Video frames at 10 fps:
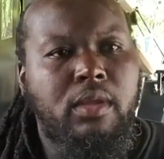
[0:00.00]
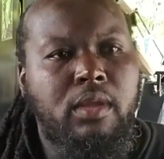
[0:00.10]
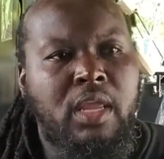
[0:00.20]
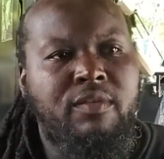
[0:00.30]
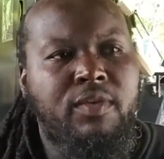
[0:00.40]

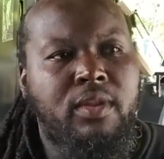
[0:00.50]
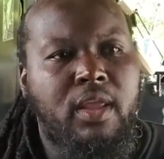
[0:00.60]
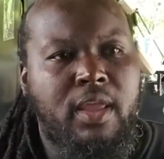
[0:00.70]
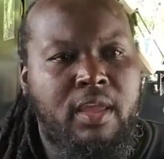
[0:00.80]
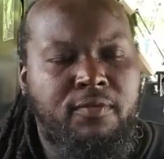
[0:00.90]
even
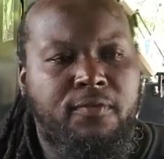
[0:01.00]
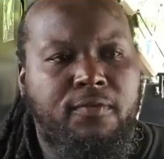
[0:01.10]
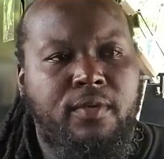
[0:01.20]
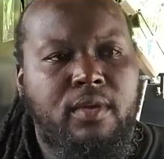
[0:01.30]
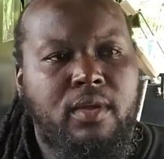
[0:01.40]

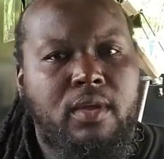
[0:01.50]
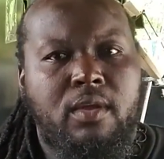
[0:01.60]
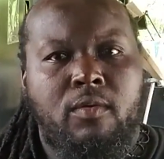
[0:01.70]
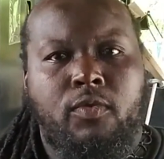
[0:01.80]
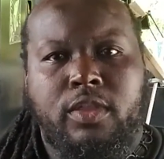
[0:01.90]
if
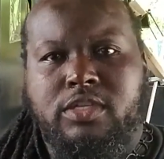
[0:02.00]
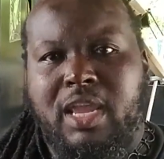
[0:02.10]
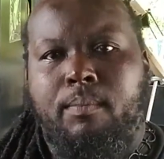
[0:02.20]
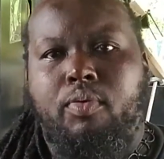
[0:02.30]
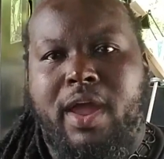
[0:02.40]
for the
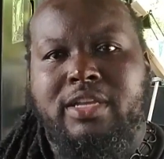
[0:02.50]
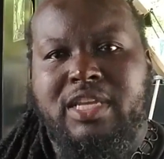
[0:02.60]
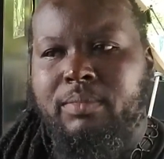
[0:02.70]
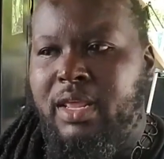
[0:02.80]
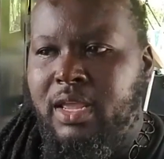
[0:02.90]
same price
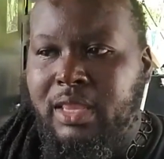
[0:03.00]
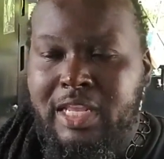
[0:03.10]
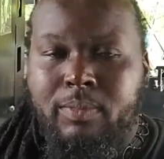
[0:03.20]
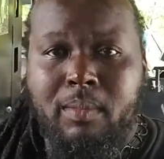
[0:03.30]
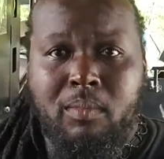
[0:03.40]
I'm getting a
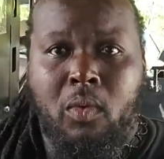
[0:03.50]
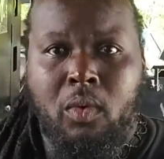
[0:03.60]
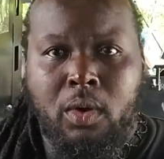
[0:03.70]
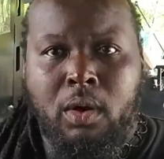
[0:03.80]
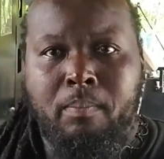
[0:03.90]
little bit
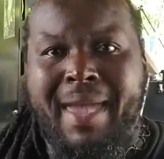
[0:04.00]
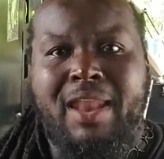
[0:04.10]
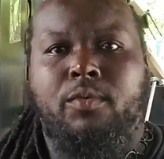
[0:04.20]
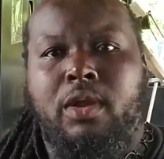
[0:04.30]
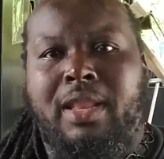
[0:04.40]
more
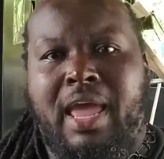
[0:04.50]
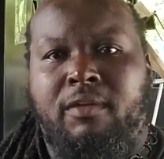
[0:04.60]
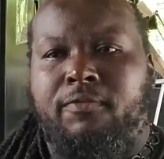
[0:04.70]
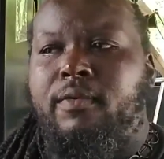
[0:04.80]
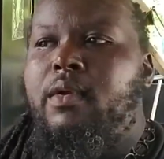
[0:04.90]
battery
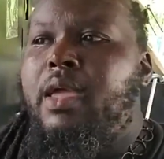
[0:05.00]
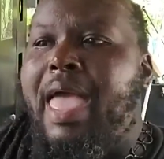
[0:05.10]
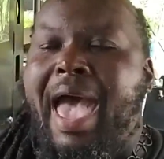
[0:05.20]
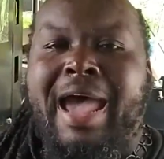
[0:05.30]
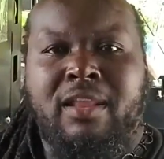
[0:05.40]
life
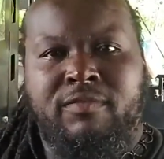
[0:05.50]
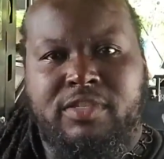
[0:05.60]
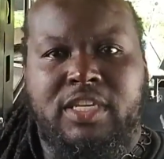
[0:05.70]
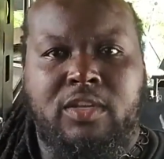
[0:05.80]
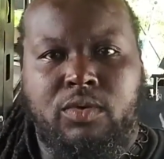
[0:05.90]
out of a
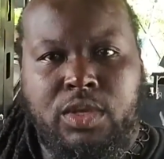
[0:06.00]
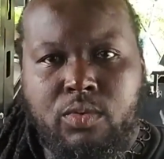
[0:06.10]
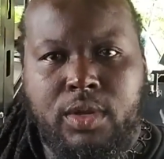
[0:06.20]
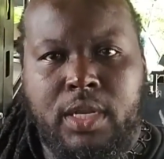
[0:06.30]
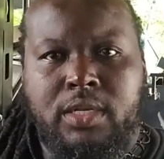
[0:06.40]
single
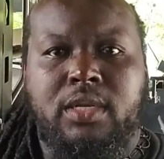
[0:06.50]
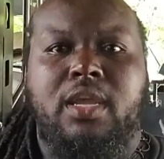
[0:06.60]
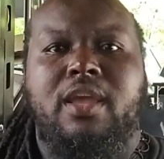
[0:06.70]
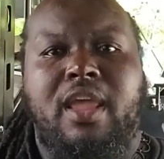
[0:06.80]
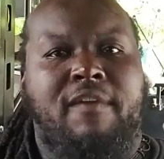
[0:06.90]
unit,
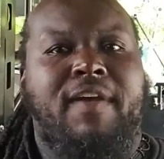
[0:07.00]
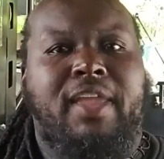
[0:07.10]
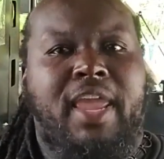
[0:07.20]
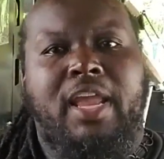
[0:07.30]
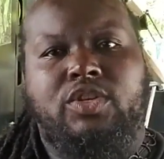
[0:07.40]
if I
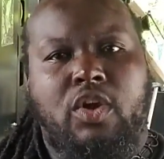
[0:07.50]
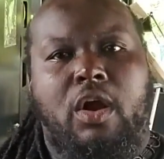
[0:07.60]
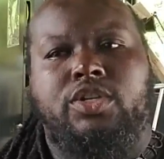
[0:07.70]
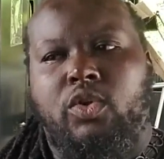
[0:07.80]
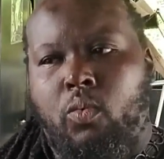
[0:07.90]
can't
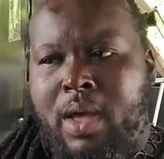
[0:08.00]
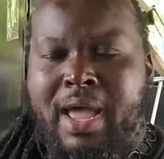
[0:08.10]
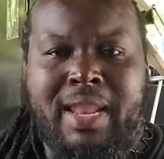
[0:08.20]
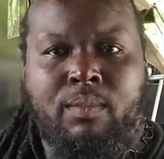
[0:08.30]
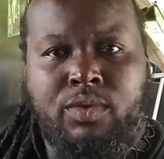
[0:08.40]
charge it
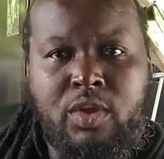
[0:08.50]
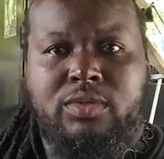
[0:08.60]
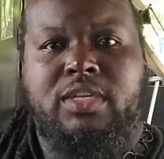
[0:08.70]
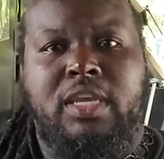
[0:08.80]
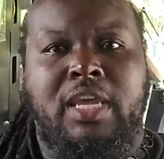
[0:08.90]
while I'm
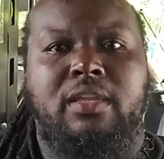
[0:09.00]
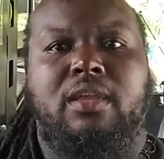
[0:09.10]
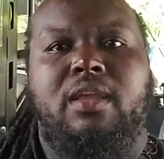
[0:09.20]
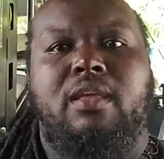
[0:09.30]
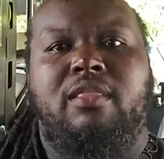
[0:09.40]
using it,
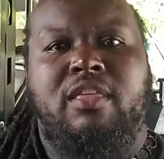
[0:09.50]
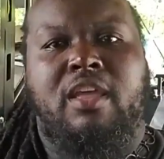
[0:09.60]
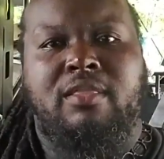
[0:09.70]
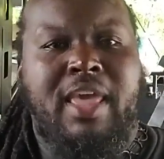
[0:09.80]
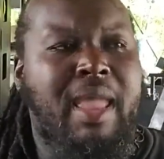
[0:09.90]

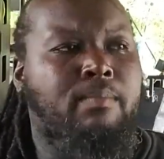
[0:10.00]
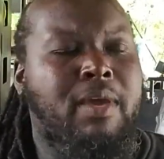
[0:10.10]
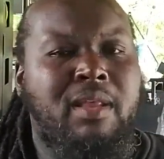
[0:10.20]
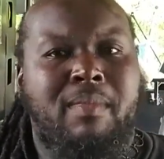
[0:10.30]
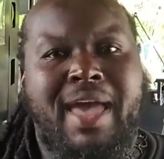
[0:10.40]
then that
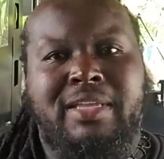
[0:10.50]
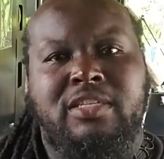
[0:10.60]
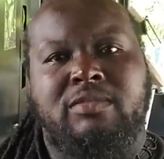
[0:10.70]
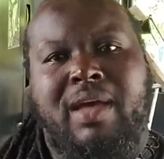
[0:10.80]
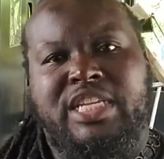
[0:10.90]

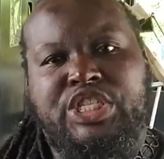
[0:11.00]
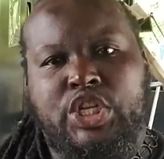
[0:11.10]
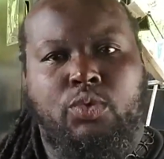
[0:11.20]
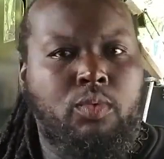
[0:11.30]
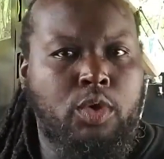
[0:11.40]
minimizes my
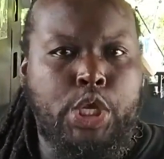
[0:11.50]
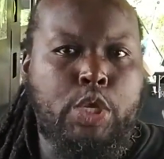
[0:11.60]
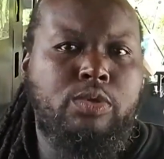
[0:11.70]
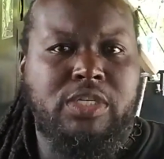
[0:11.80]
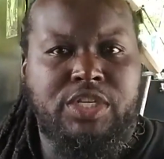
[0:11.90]
general
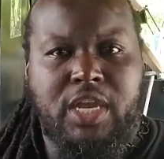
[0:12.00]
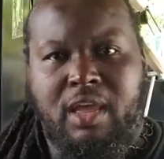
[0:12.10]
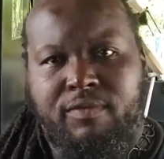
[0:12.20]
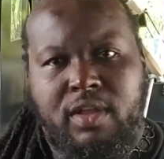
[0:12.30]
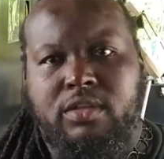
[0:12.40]
usage
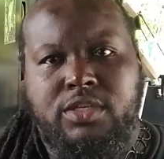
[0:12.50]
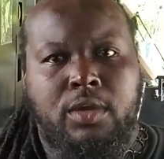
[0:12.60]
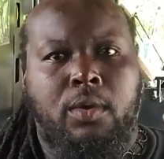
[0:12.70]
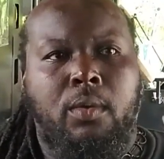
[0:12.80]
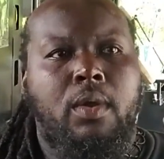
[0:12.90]
of it.
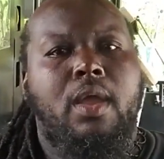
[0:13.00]
So